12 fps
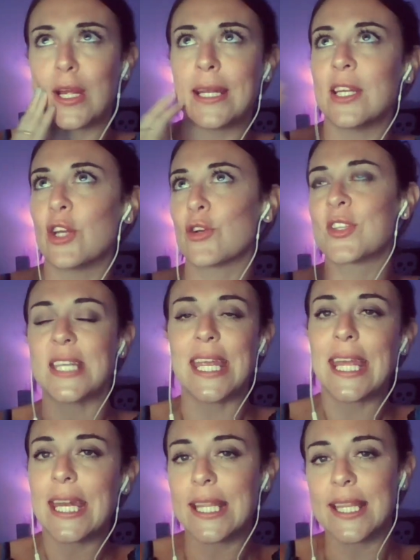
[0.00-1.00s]
and you're
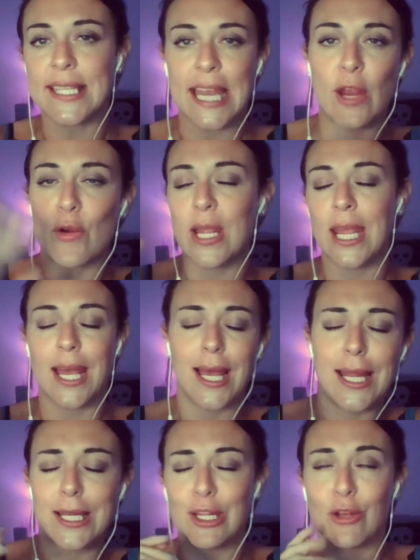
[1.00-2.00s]
seeing it in this area,
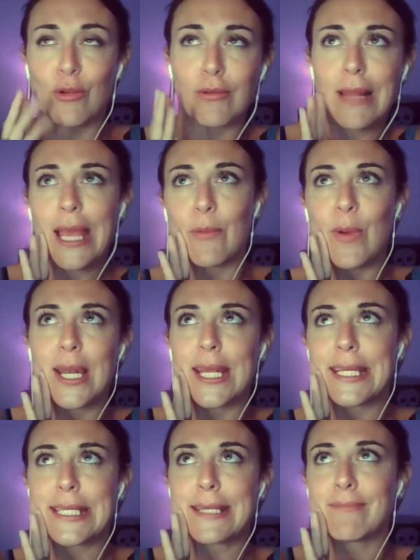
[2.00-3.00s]
and you're like
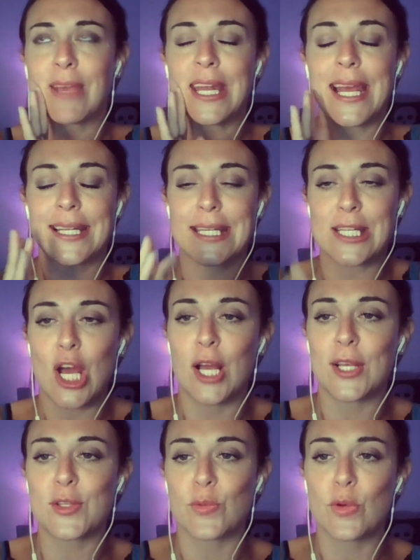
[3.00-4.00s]
wanting to connect it to
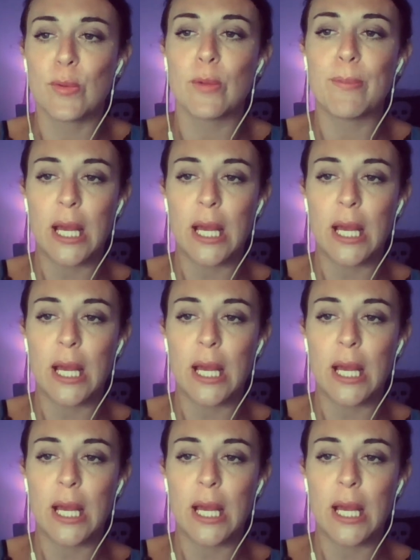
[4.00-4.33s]
August Rubel.